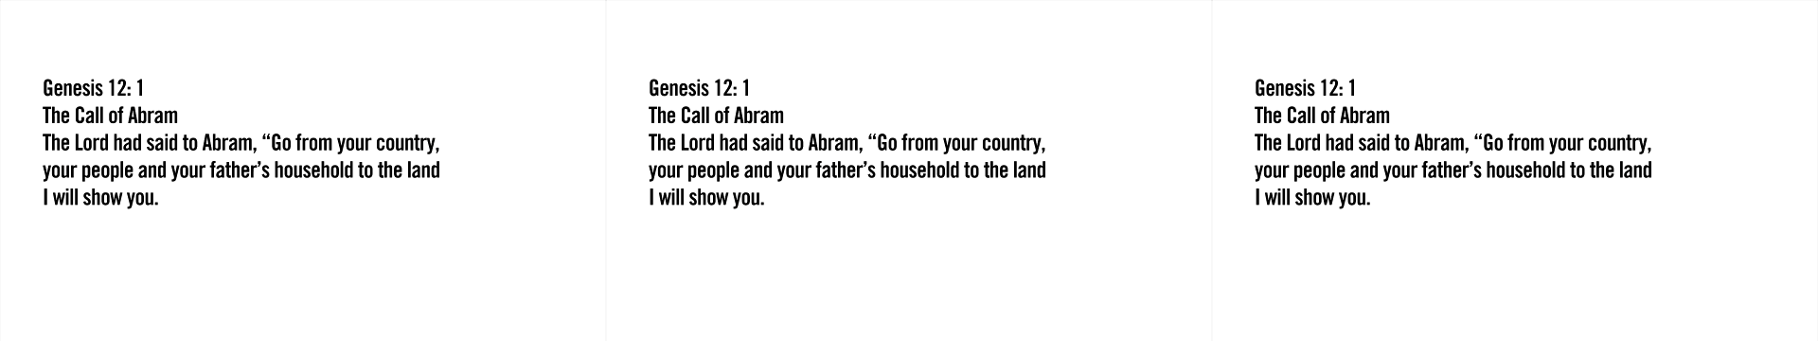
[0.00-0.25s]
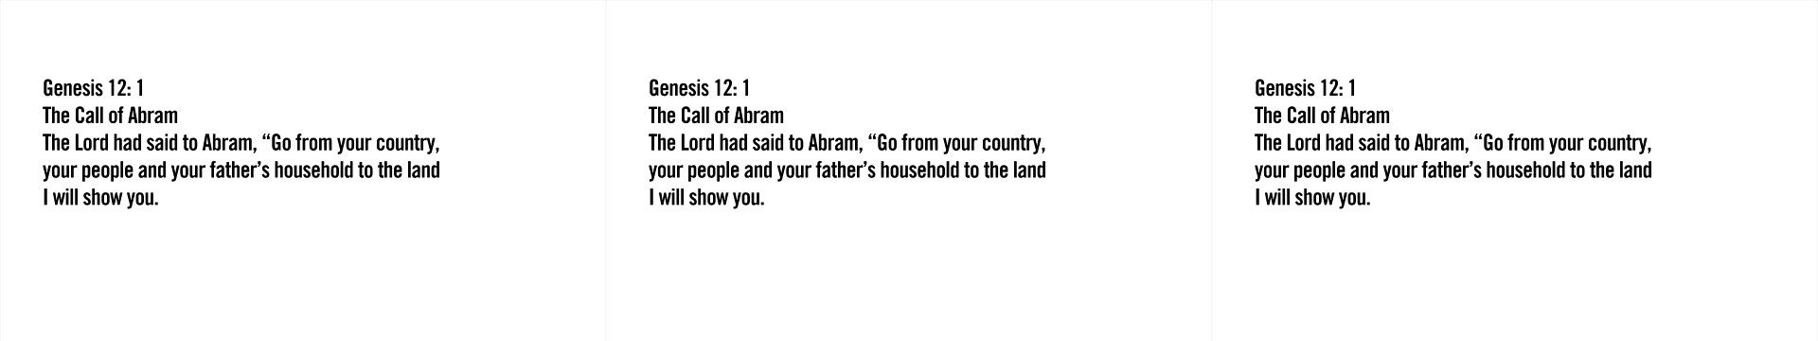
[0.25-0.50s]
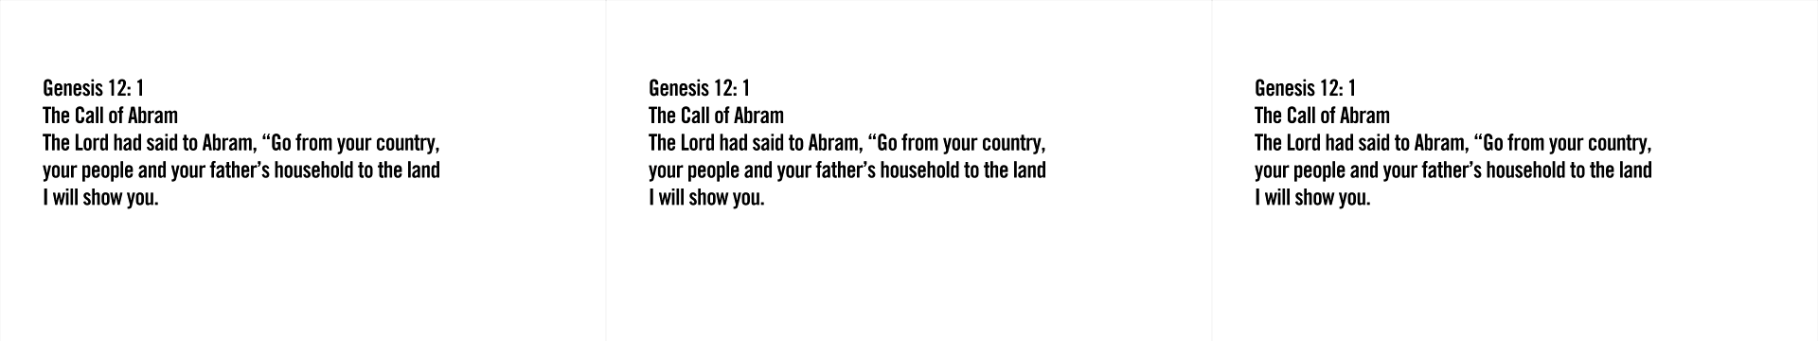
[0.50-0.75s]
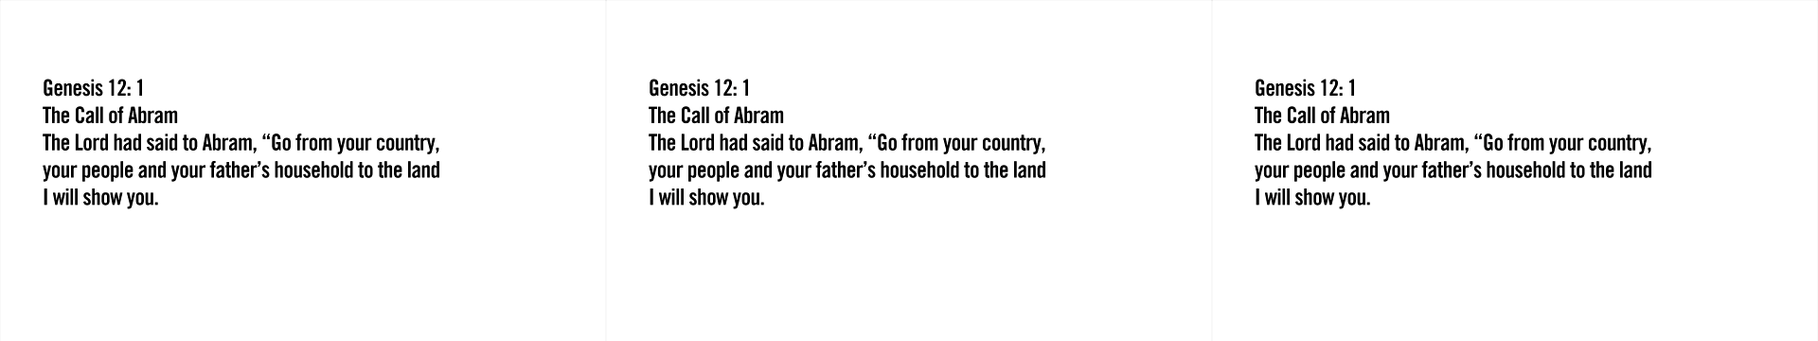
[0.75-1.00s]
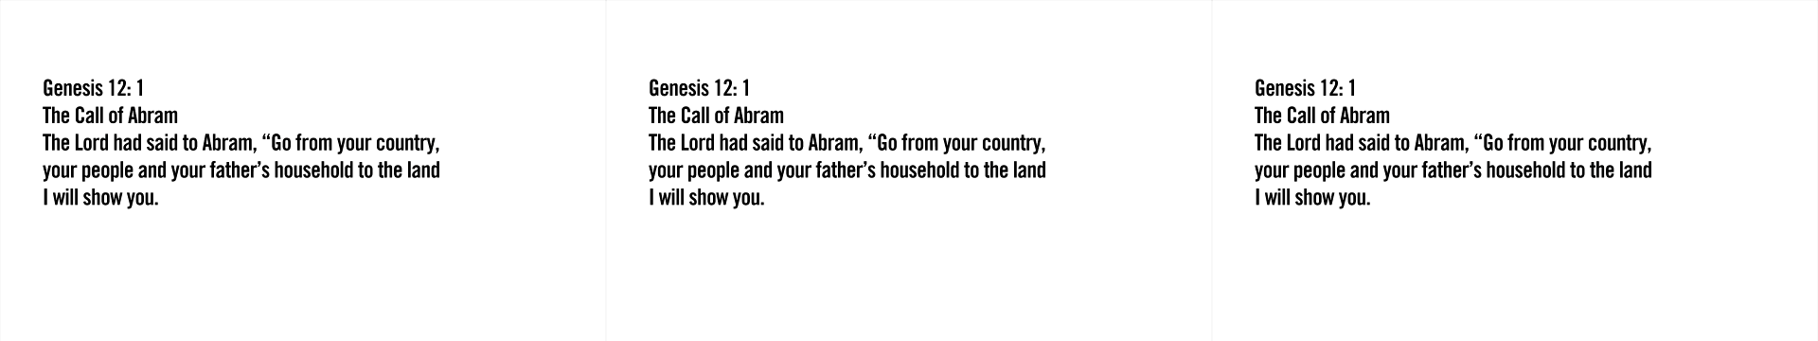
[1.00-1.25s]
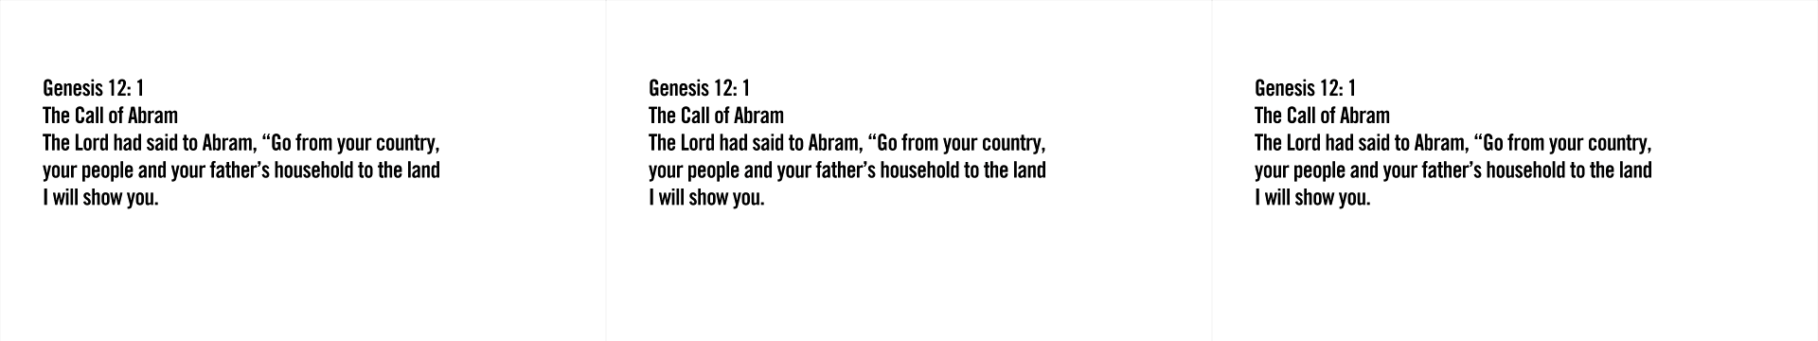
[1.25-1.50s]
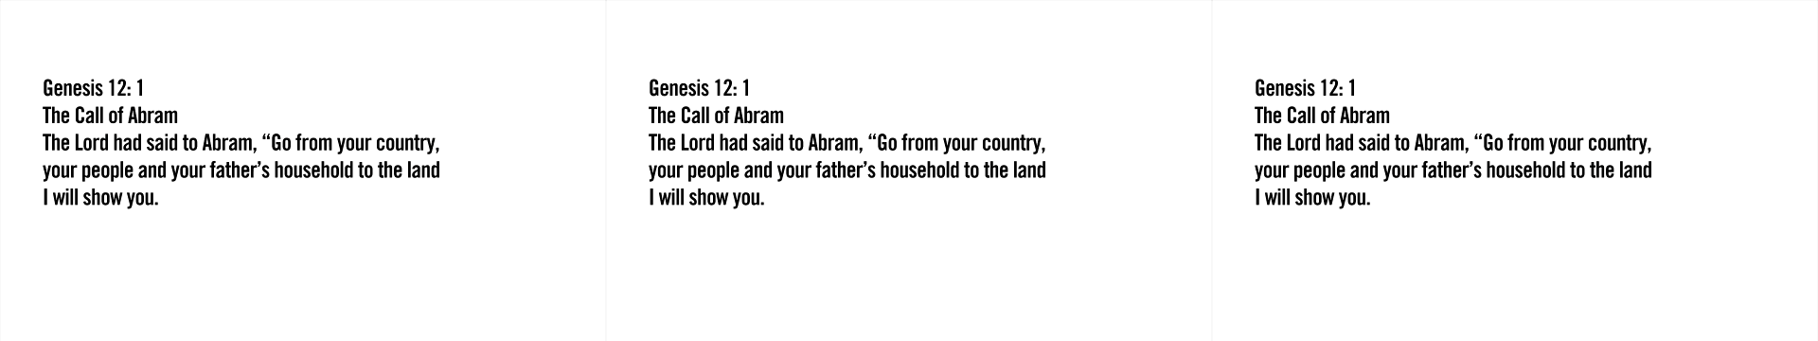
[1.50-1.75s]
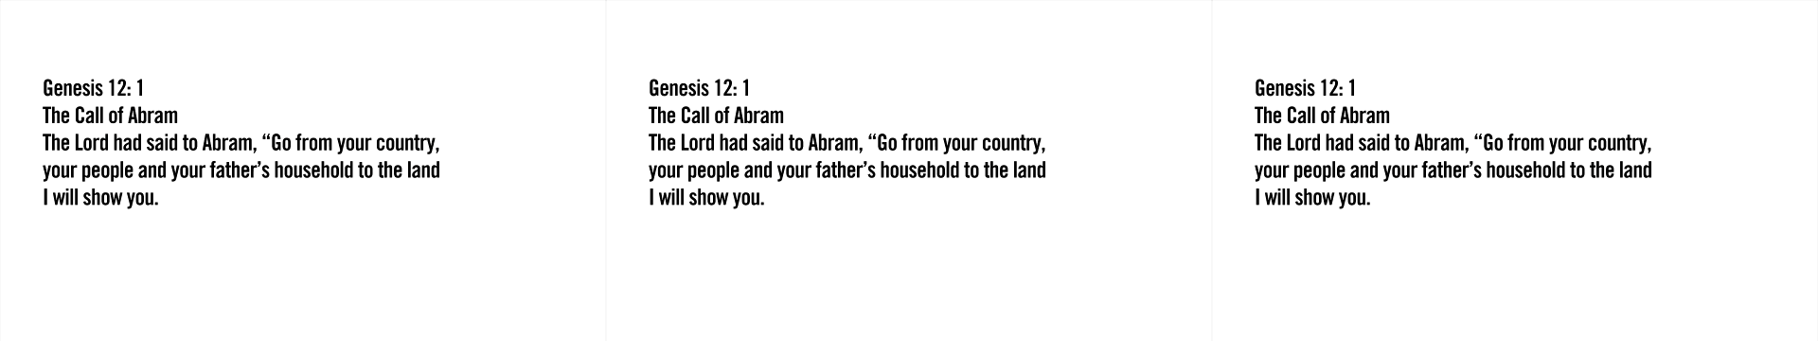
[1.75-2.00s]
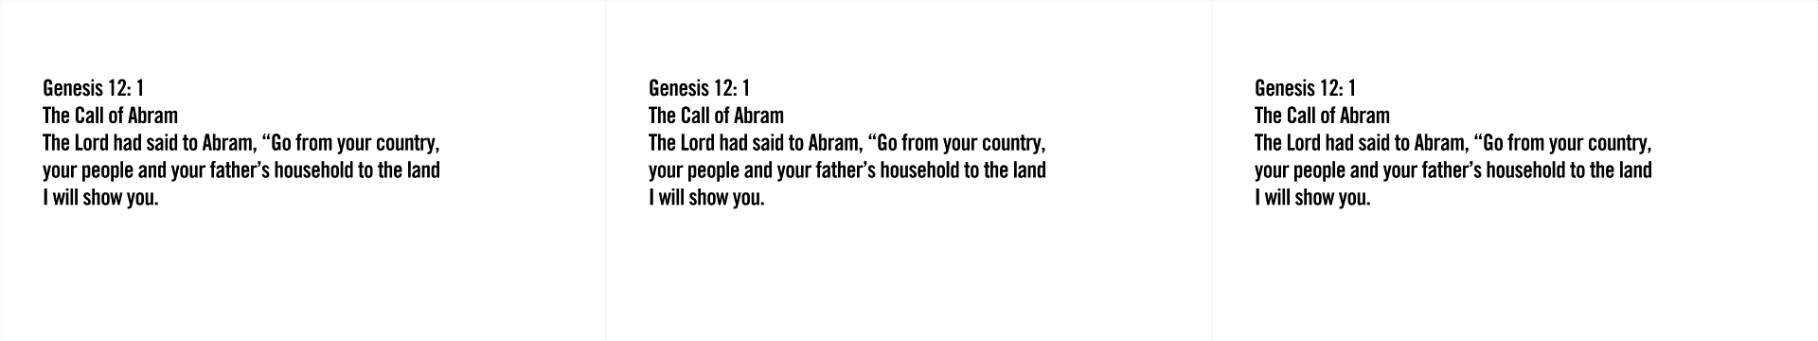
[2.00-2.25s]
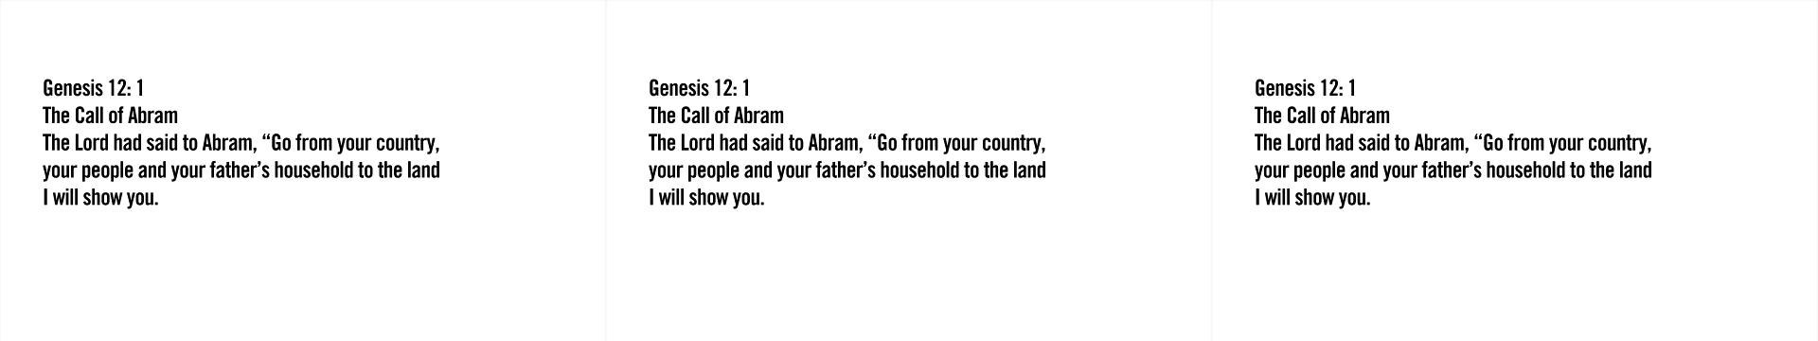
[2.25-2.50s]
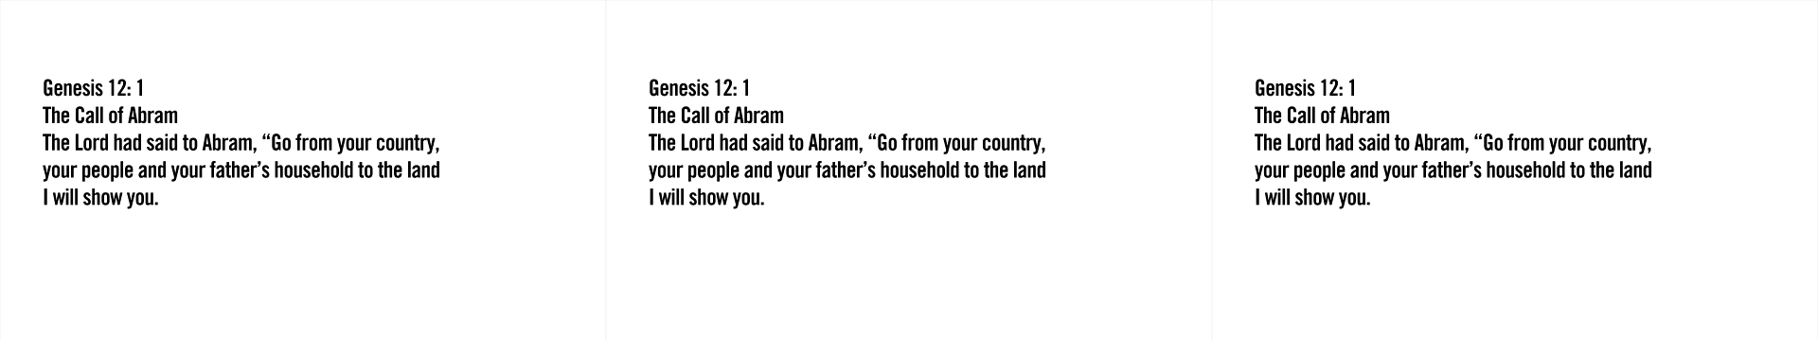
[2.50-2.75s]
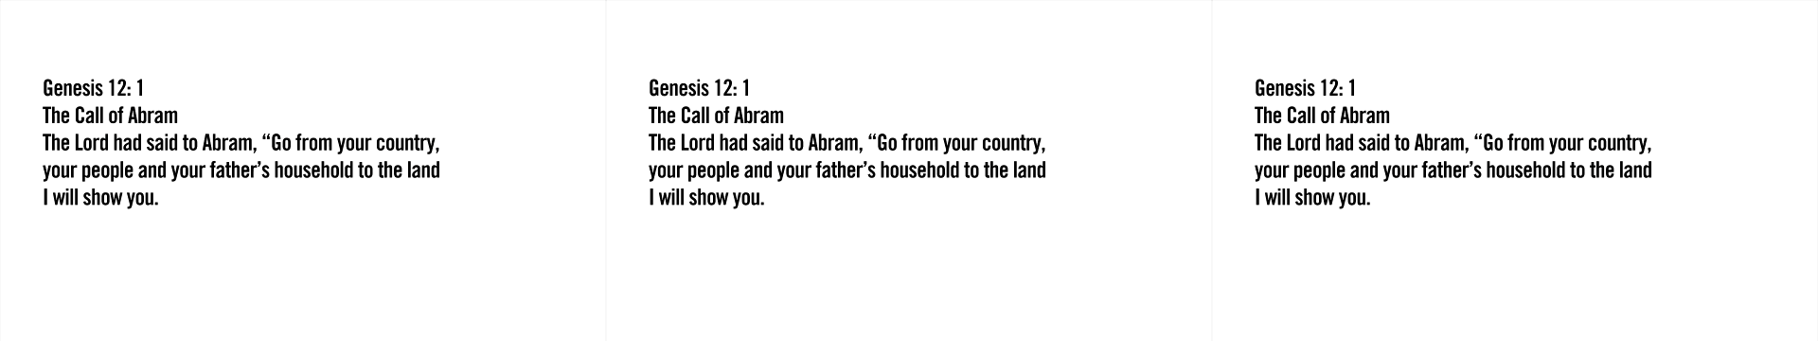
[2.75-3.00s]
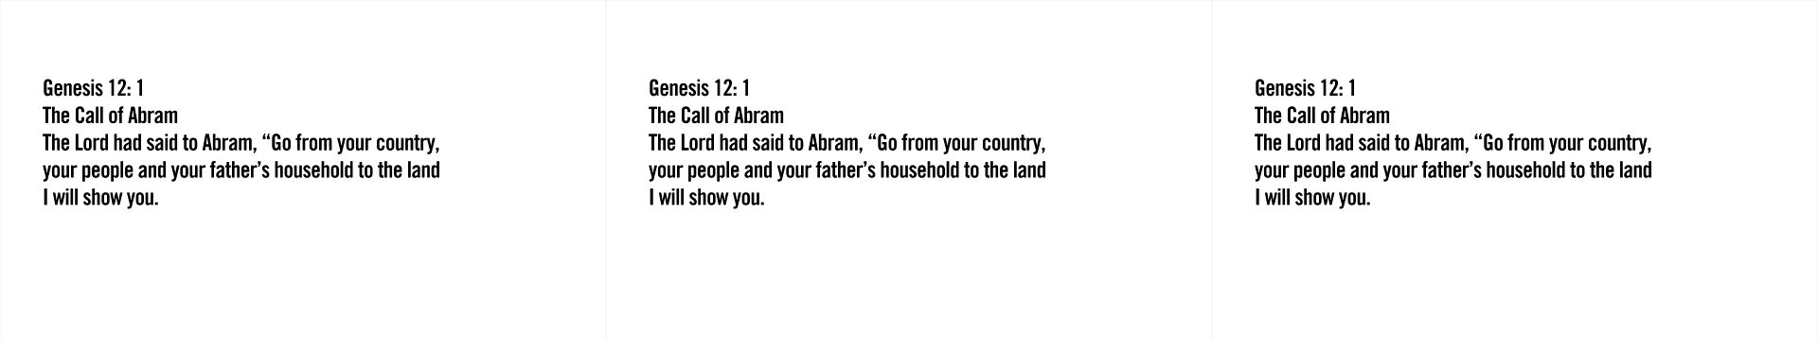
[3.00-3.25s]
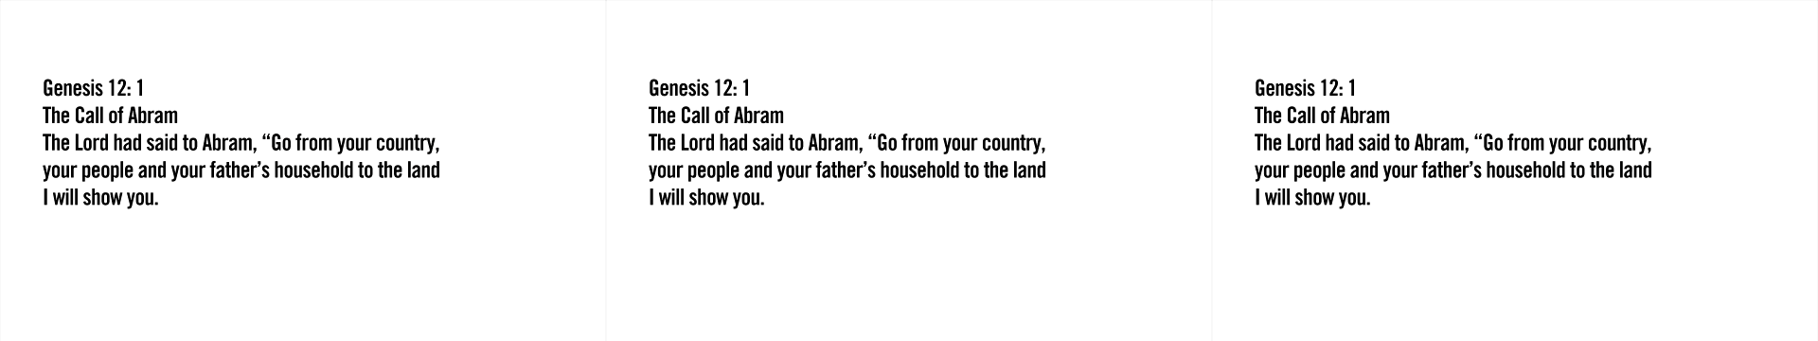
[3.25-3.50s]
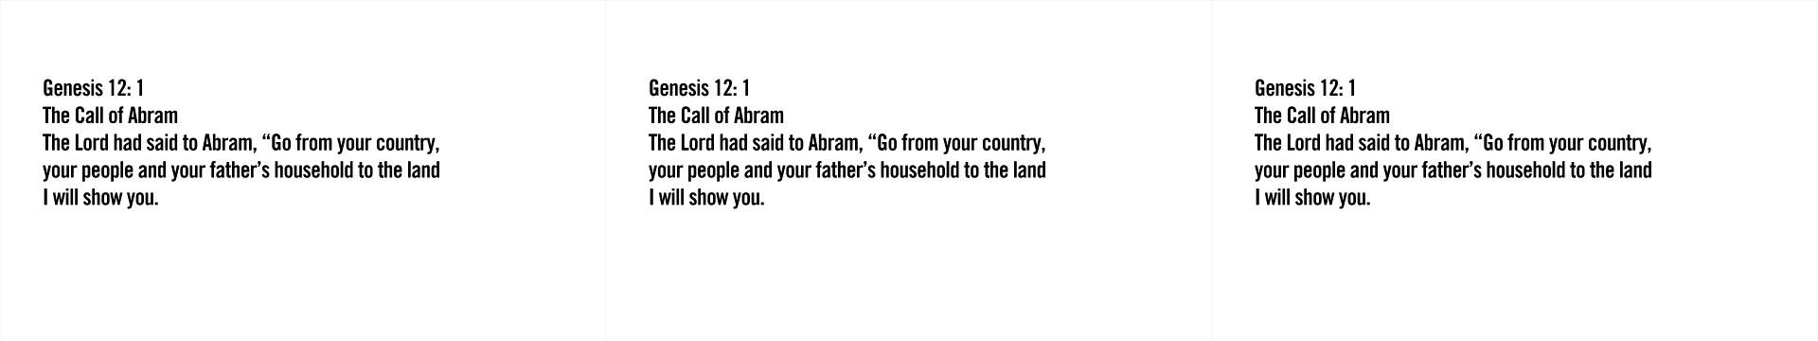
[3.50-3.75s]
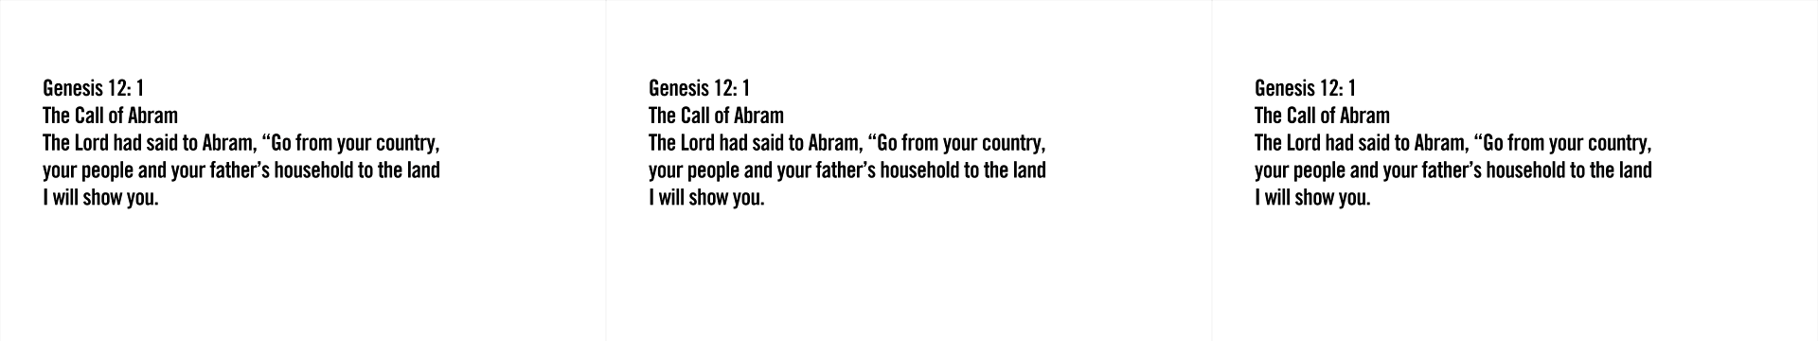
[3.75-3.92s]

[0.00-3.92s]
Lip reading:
Nobody's mouth can be seen.